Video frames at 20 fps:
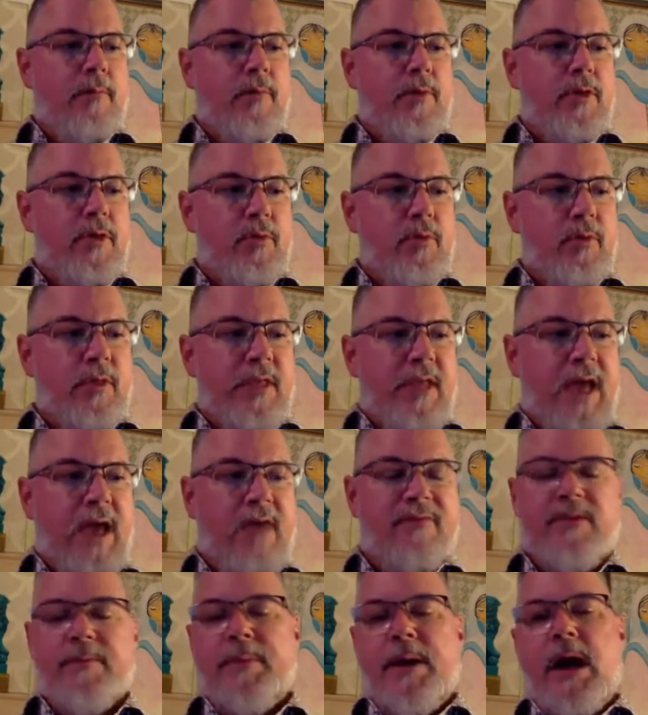you really
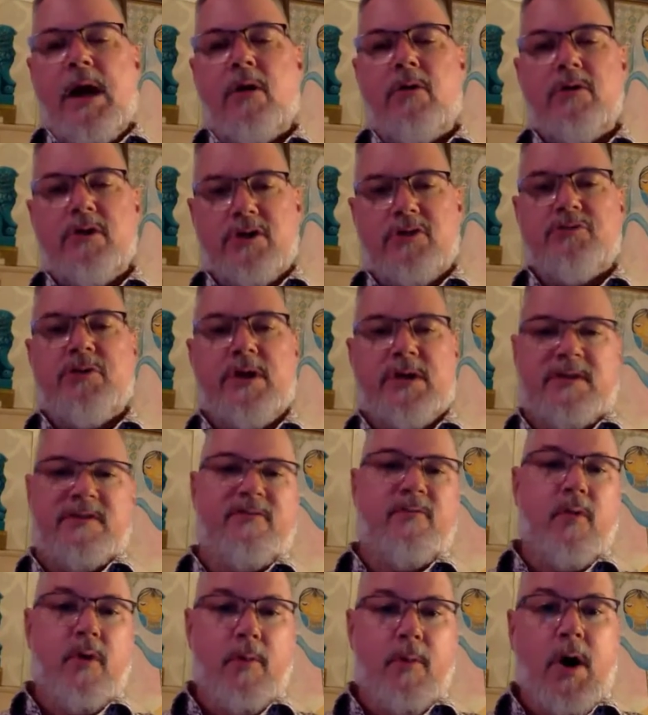have the power to
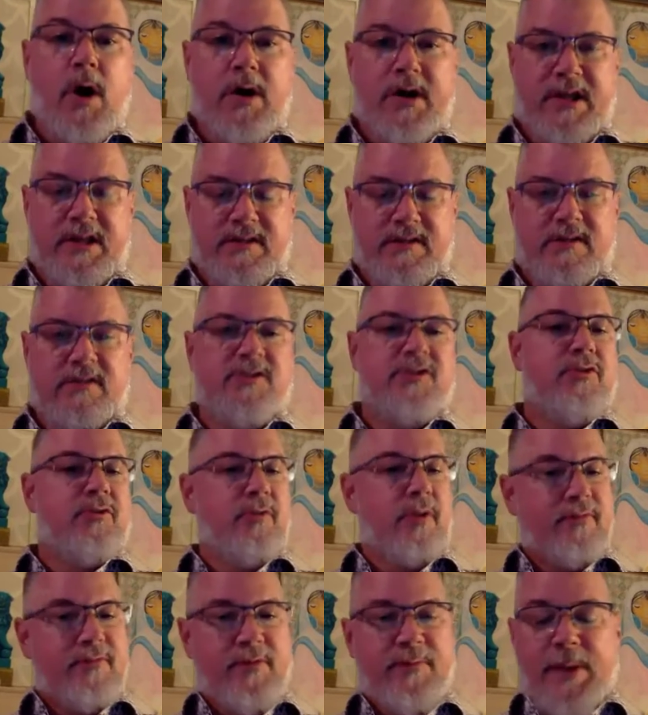transform audiences.
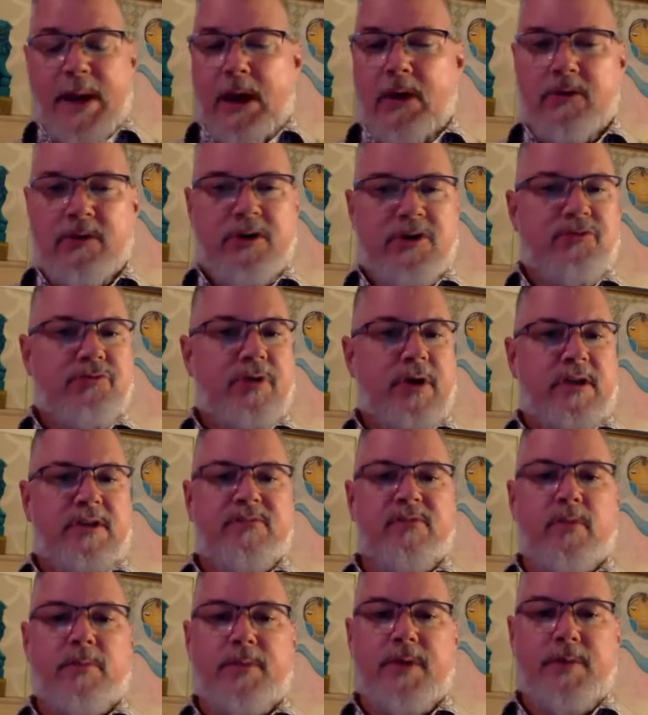You have the power to
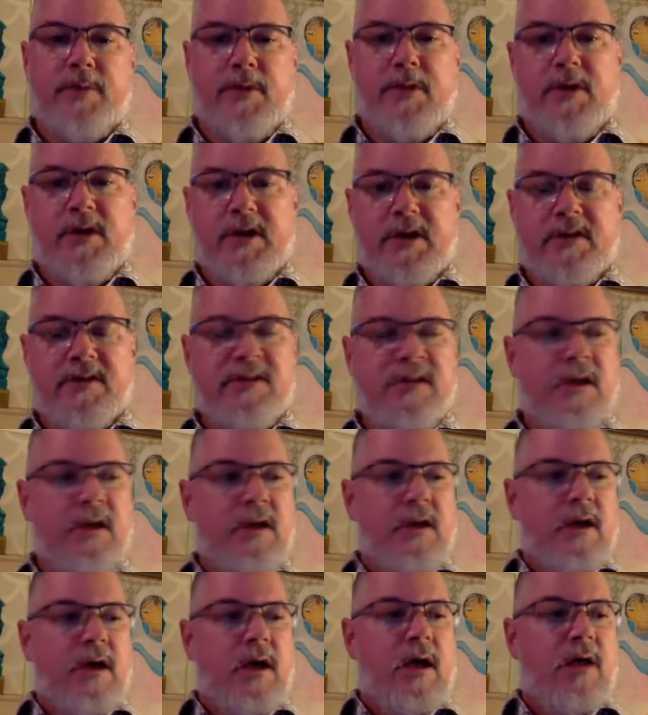transform communities
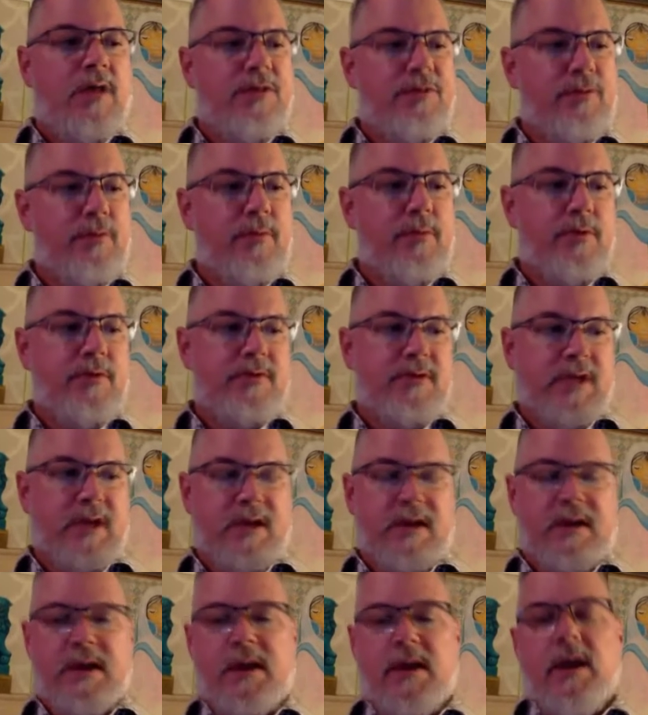through music.